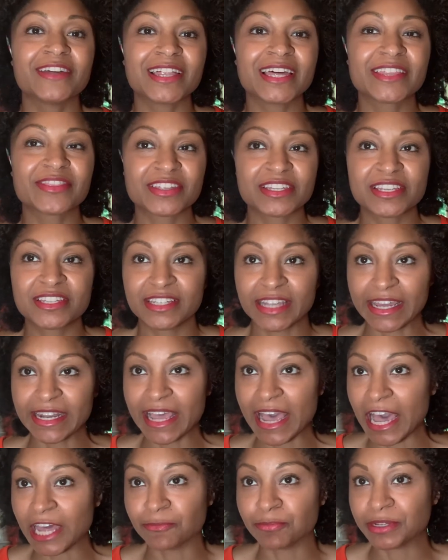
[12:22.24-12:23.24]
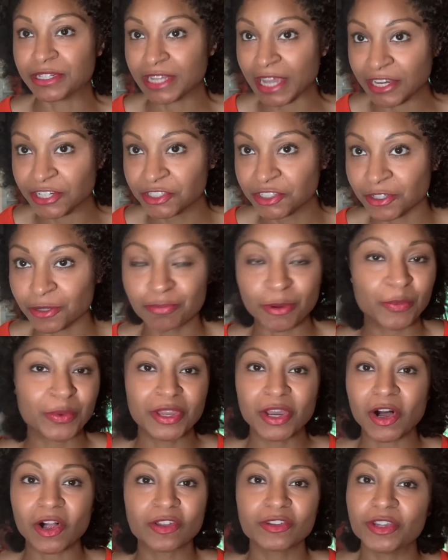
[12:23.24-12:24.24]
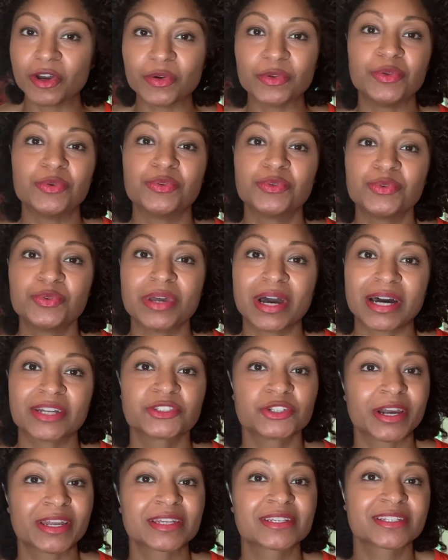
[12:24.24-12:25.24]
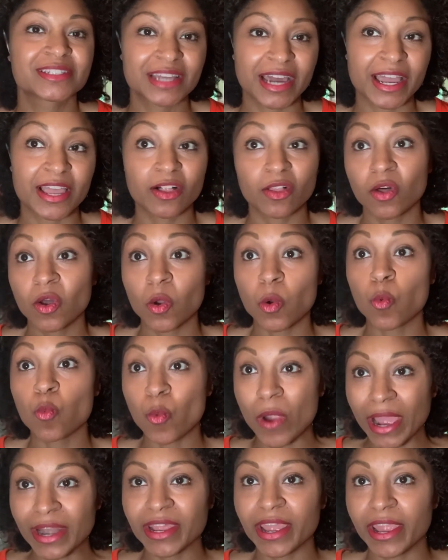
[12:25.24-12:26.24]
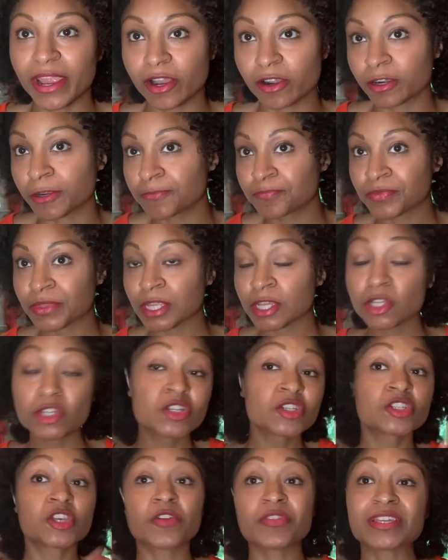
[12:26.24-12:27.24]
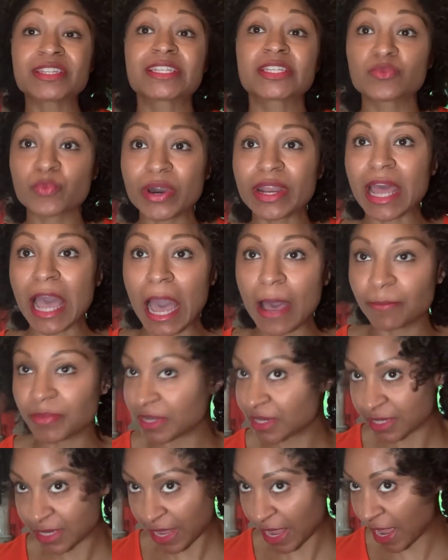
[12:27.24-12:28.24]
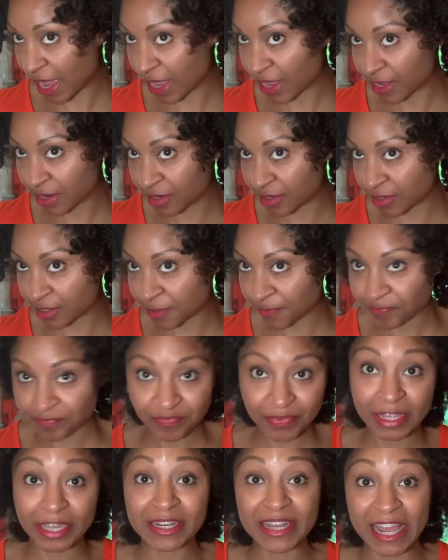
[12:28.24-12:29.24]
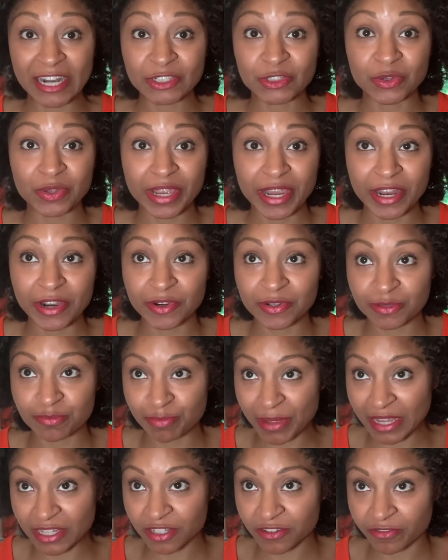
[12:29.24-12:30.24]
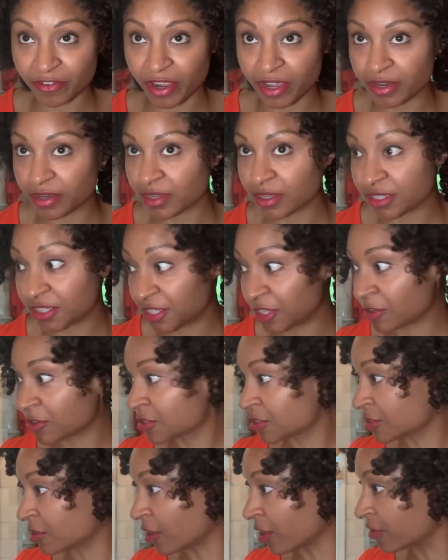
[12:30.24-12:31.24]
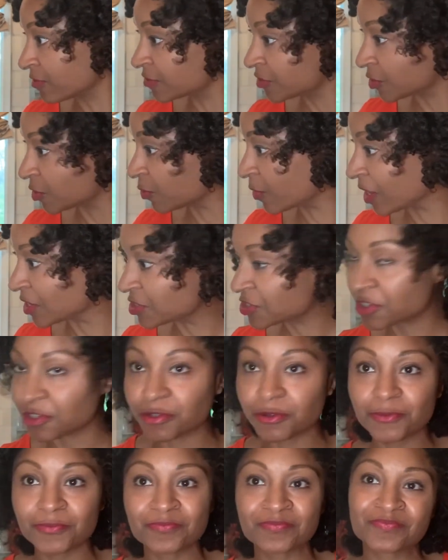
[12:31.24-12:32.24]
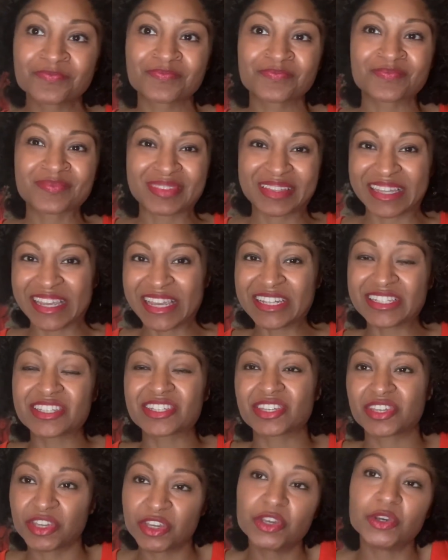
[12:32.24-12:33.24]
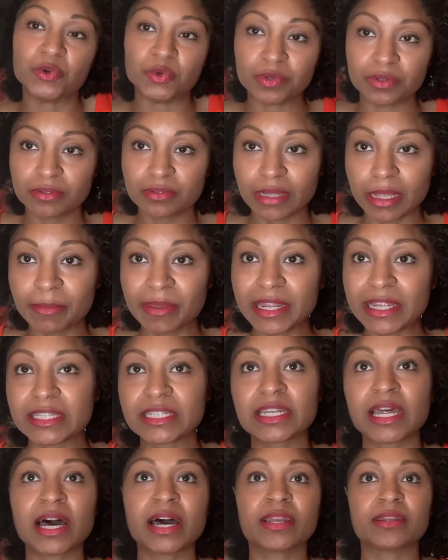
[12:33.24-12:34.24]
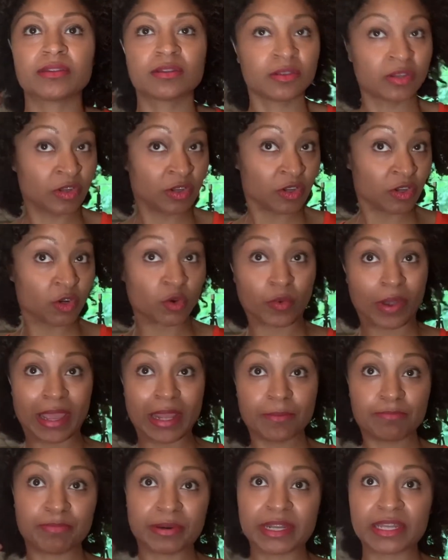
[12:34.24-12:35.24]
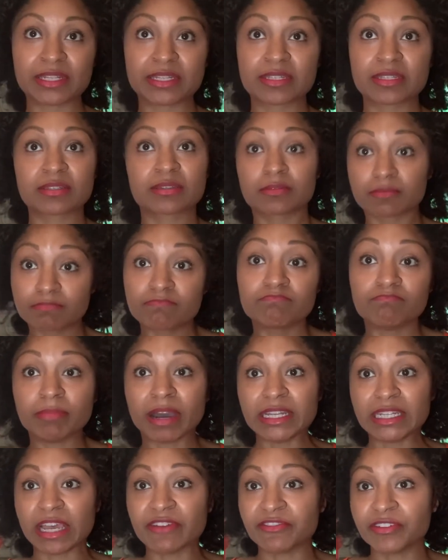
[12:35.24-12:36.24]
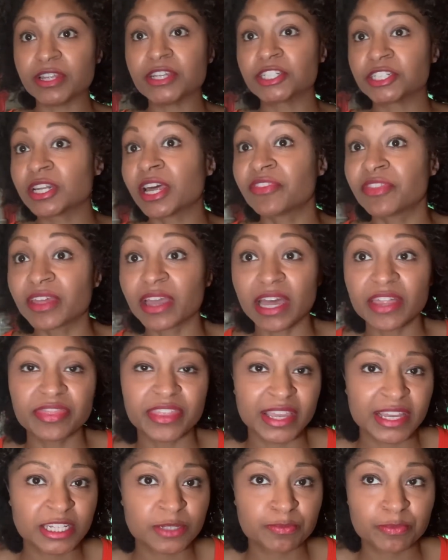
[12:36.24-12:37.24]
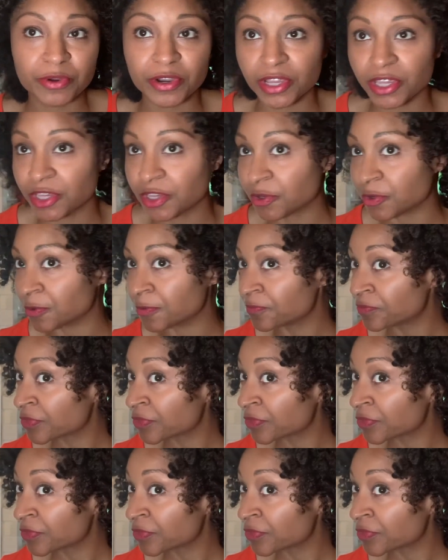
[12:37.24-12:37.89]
like this set had potential, but we all know you do not try to style wet hair. So this is what happened, and natural hair's best friend, silk scarf to the rescue. It's cute. I mean, it's not great, but it's, by definition, I think it's pretty cute.